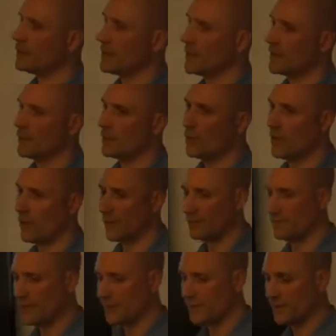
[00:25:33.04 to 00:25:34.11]
need a more
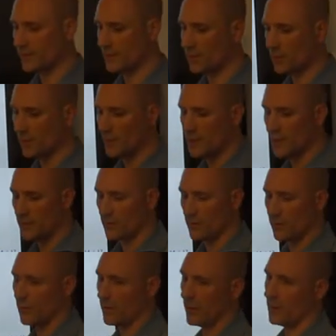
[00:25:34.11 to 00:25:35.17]
advanced tool, which is
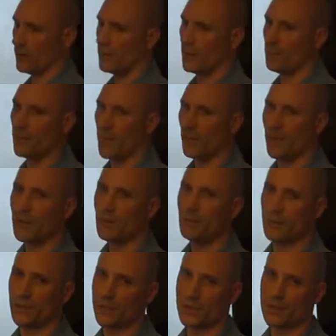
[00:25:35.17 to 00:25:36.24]
called a
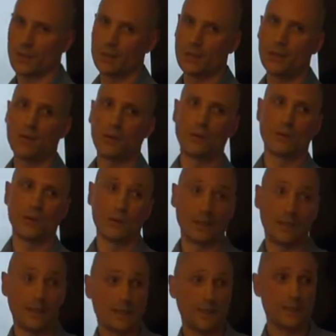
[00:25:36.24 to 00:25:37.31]
pairing, which
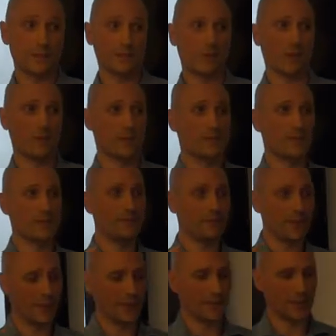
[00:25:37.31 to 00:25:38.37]
only exists for
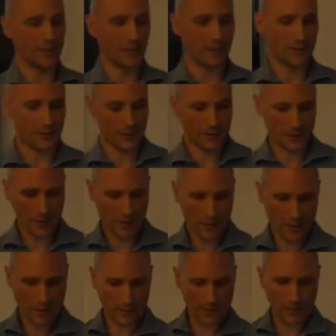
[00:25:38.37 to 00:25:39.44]
specific elliptic curves.
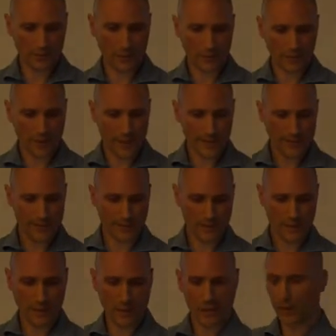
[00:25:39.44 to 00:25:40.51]
But if you do this,
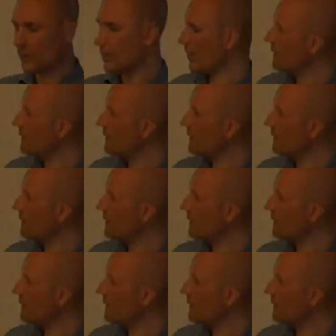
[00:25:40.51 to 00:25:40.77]
you